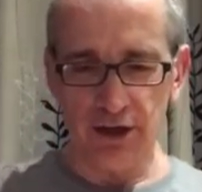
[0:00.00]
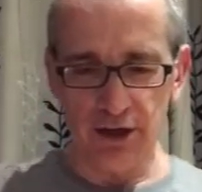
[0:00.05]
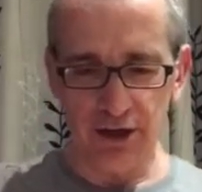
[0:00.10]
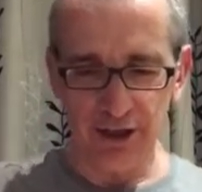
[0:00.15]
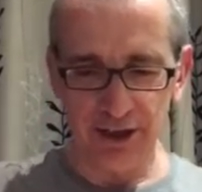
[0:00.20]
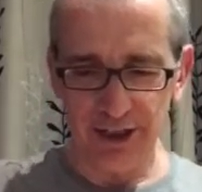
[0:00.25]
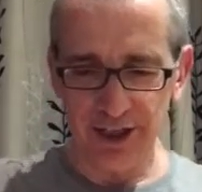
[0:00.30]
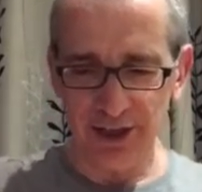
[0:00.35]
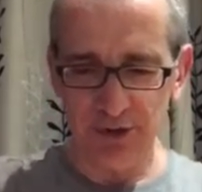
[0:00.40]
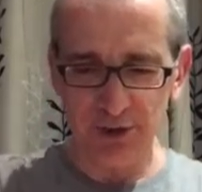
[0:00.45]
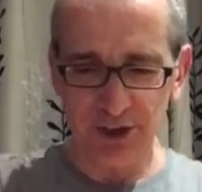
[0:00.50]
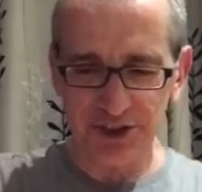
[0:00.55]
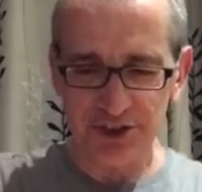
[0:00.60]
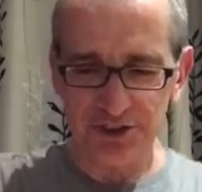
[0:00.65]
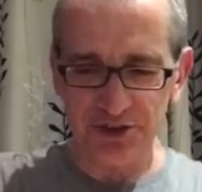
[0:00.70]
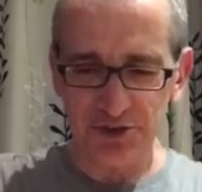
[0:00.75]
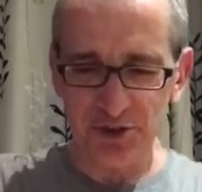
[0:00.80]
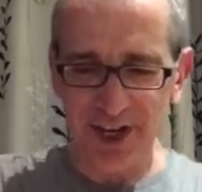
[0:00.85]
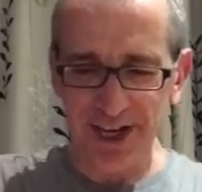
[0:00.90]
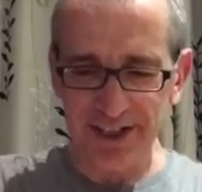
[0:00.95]
And what you're
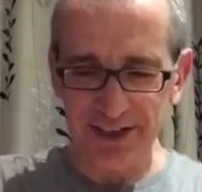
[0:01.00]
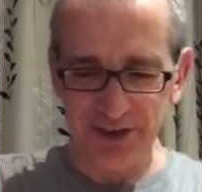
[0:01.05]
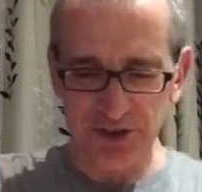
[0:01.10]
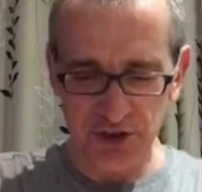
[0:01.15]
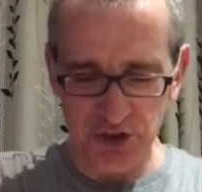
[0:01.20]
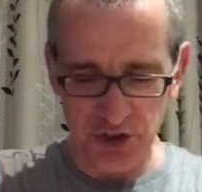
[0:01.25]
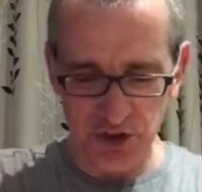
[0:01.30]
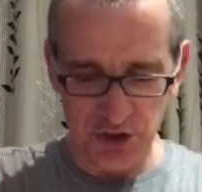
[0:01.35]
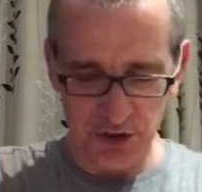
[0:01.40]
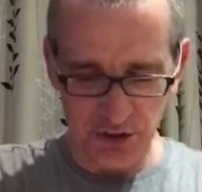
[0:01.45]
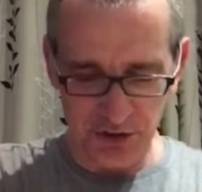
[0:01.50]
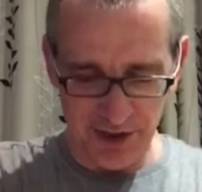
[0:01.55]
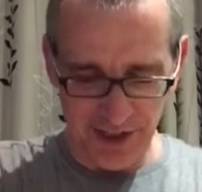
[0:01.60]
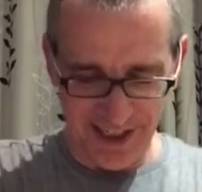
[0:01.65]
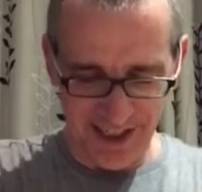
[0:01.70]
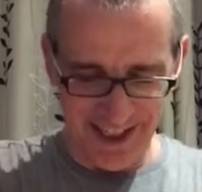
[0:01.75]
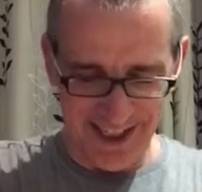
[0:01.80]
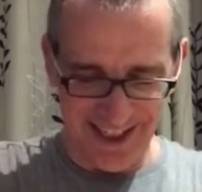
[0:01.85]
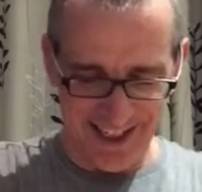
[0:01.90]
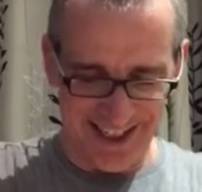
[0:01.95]
trying to do
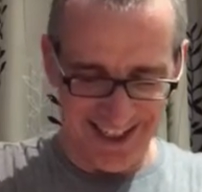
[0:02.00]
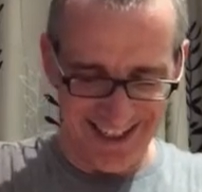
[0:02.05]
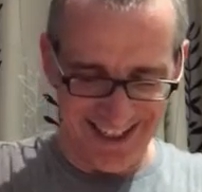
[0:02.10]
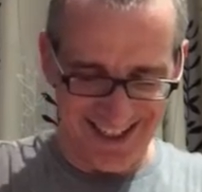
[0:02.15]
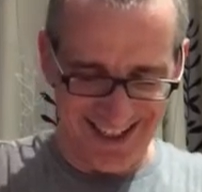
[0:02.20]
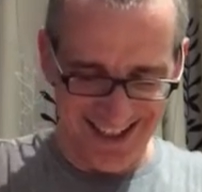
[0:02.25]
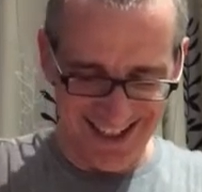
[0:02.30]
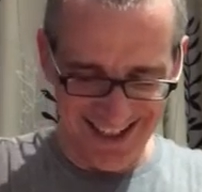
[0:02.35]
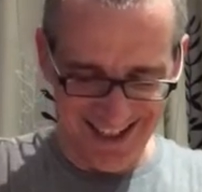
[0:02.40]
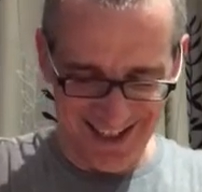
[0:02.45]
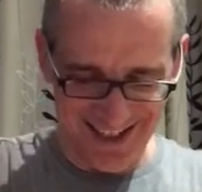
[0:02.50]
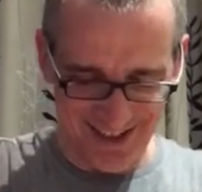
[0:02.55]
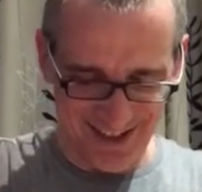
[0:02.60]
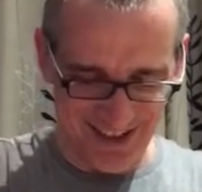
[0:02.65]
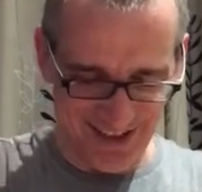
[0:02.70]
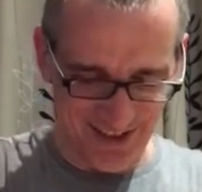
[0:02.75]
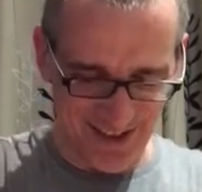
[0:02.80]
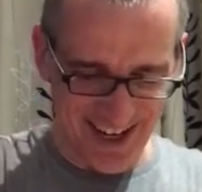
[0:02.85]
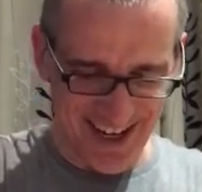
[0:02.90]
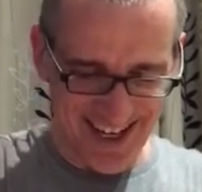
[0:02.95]
is you're
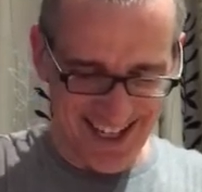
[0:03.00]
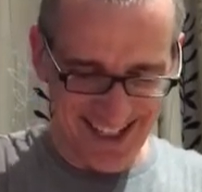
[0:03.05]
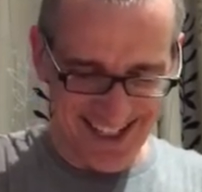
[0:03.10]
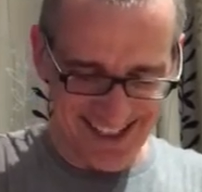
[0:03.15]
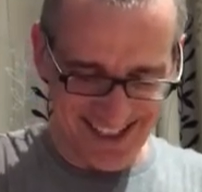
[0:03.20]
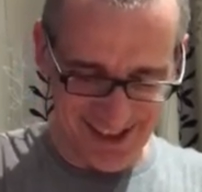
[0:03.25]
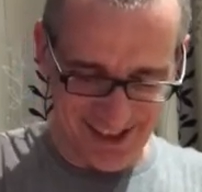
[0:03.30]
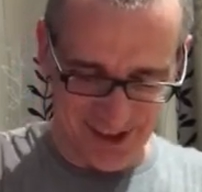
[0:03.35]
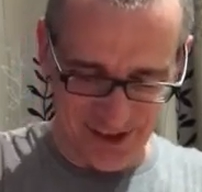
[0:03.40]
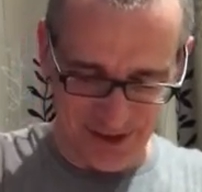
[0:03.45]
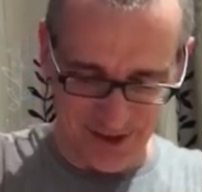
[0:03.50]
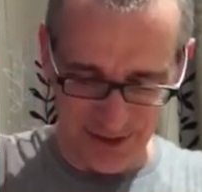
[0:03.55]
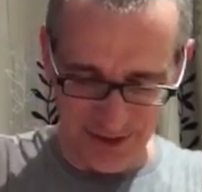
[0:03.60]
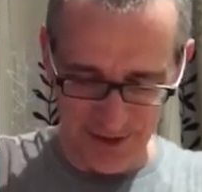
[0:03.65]
trying to